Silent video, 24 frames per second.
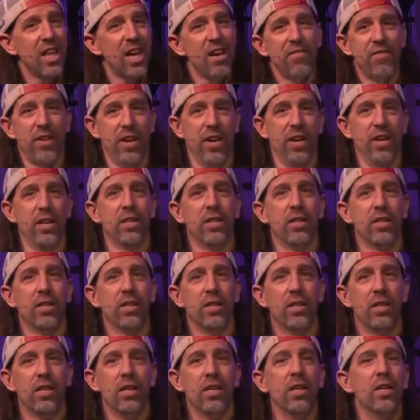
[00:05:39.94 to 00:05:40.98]
loving
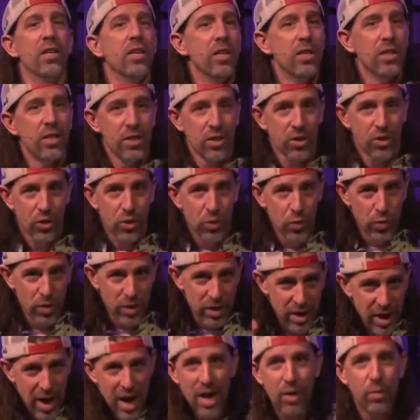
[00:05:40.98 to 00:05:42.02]
to
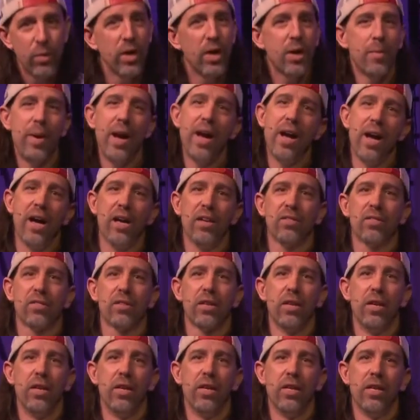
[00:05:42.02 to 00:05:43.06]
not wear a
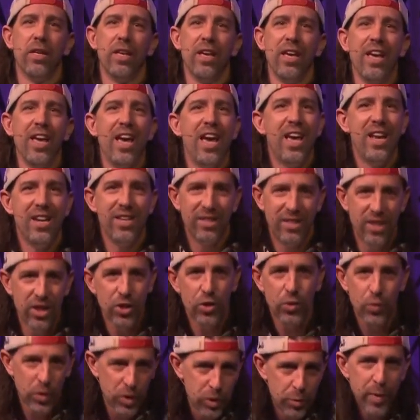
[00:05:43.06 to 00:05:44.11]
mask and
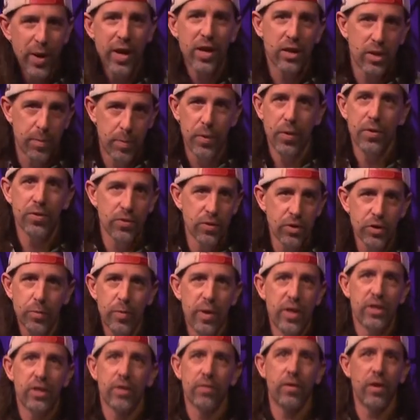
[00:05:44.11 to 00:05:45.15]
disrespect the personal
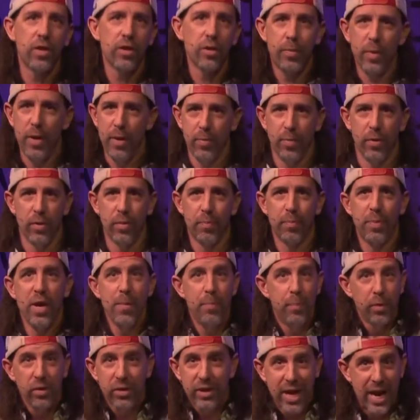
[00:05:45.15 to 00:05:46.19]
space of other people.
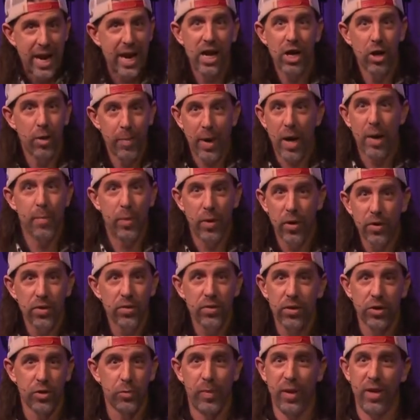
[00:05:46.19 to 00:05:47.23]
People care about
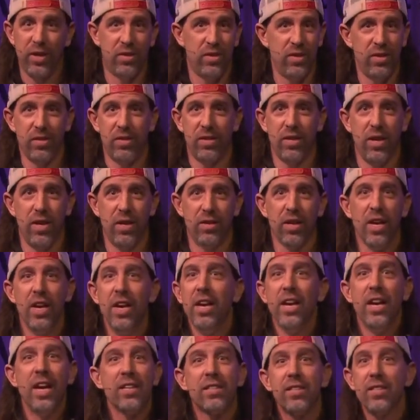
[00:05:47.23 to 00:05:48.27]
personal space these days.
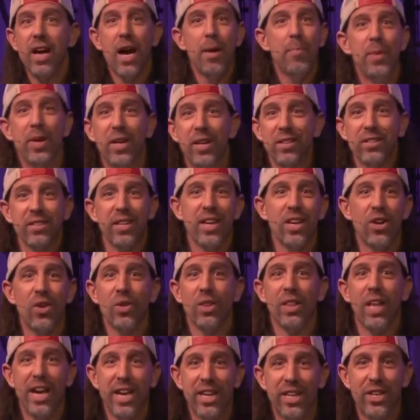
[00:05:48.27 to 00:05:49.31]
It's not because they
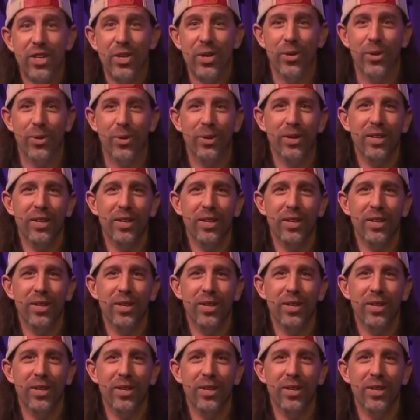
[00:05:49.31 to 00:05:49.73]
don't like you,